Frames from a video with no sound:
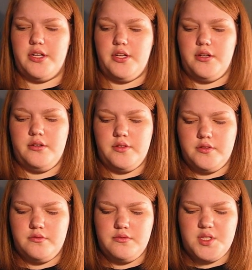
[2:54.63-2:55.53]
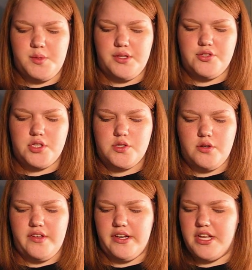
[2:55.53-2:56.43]
than some other
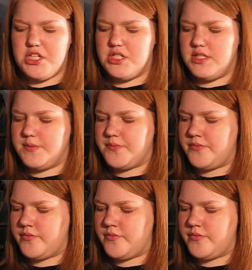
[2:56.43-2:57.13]
drugstore foundations.